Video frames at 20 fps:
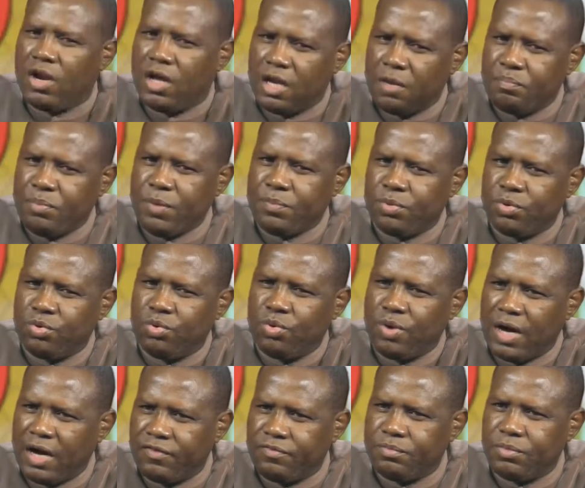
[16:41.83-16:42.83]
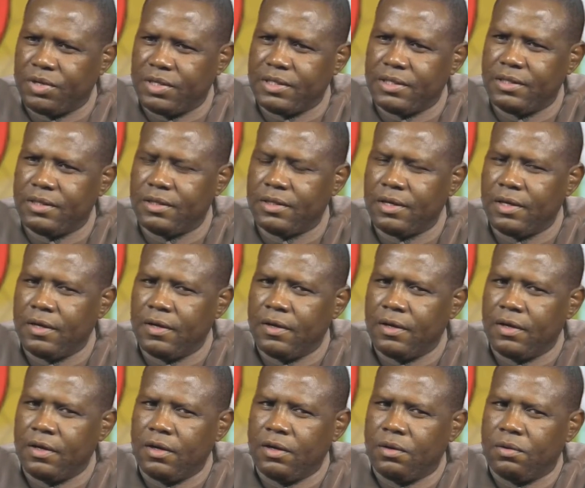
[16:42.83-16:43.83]
lot of people who have money
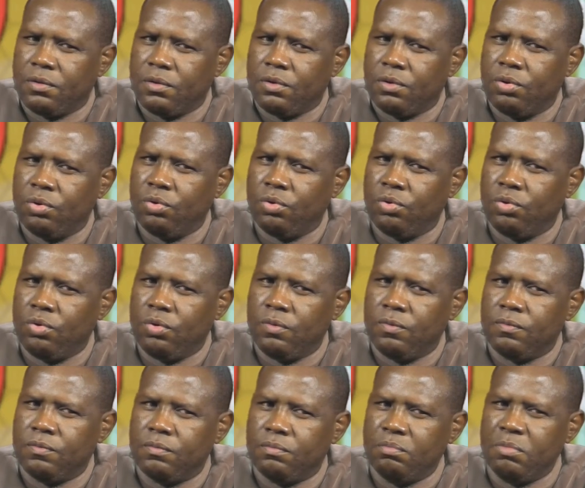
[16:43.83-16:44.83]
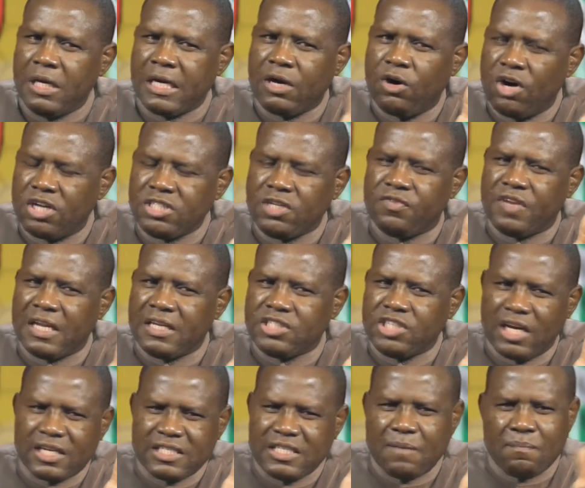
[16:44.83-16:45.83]
who, because of
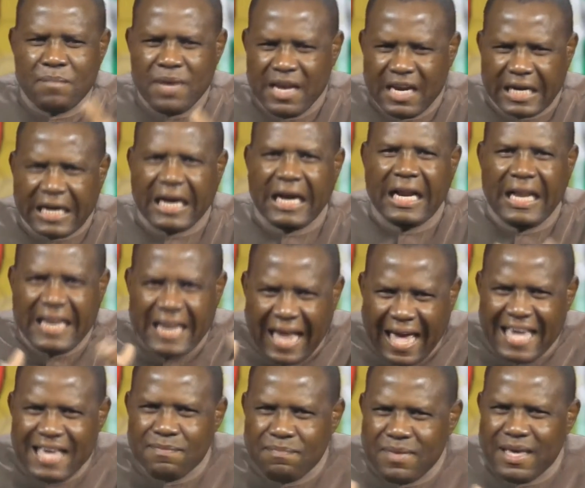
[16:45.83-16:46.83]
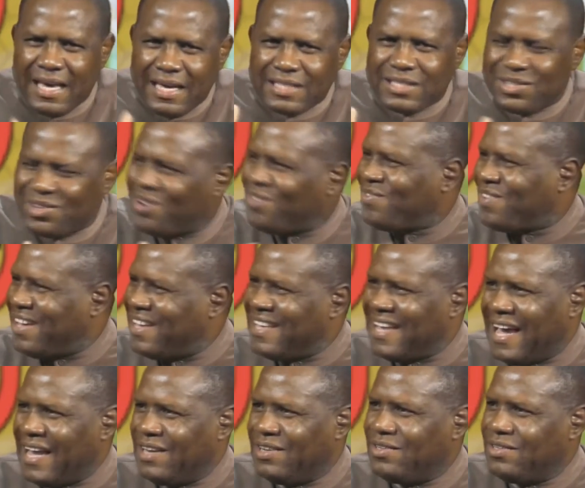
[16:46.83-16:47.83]
the mere climate of
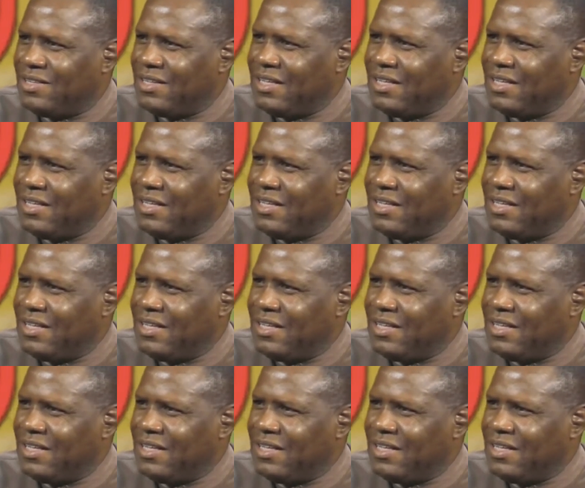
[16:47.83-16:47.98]
Guyana,